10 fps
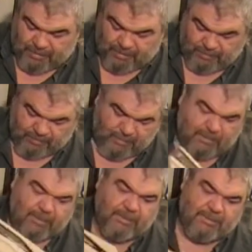No, there
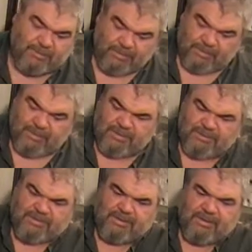are not screws. They're
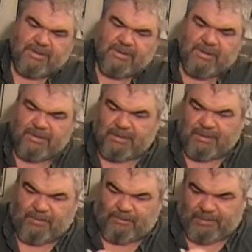just...
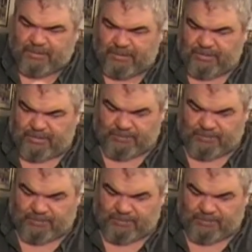Oh, there we go.